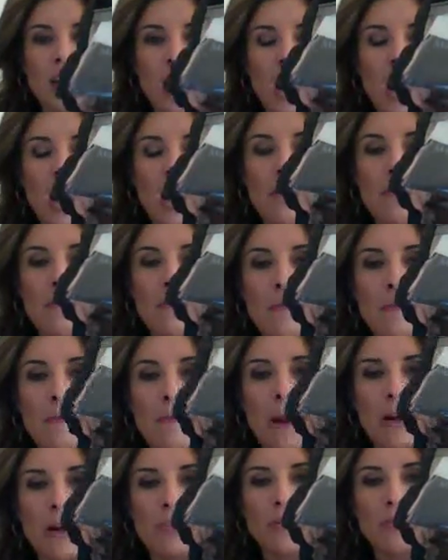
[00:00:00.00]

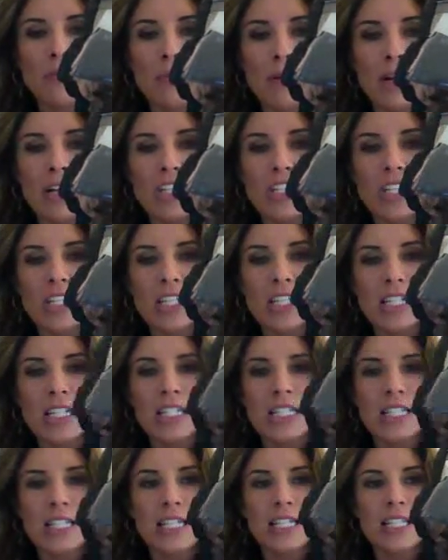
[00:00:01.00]
microdermabrasions,
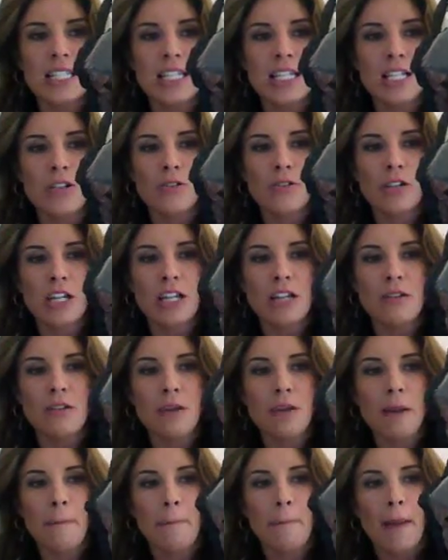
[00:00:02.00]
CC
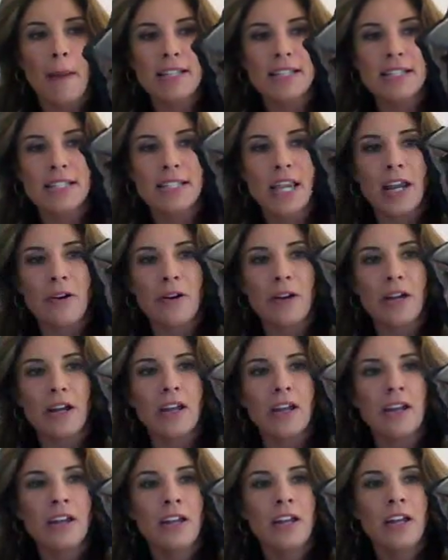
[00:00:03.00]
cream,
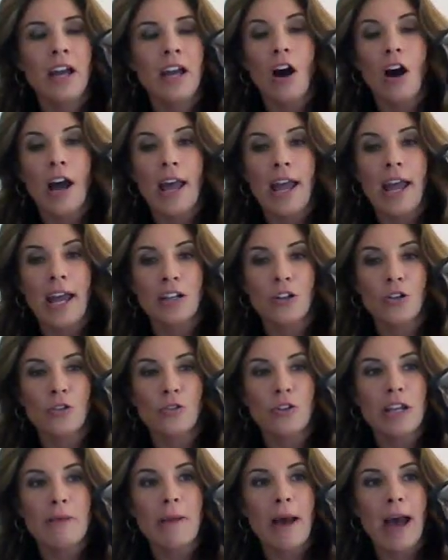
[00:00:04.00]
mascara, and
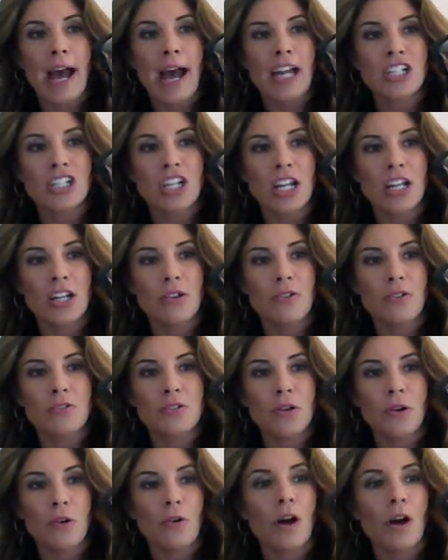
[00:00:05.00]
cream eyeshadows
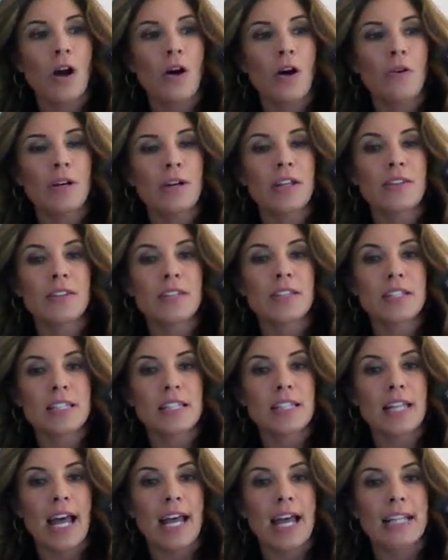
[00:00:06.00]
are all in this
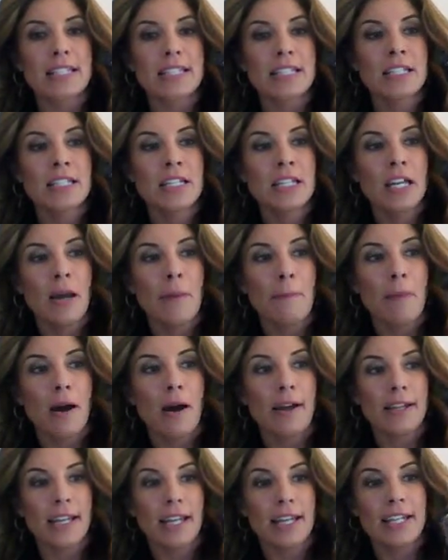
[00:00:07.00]
last
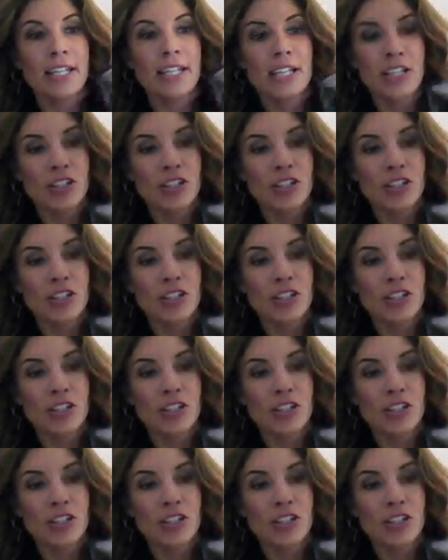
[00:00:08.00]
pocket.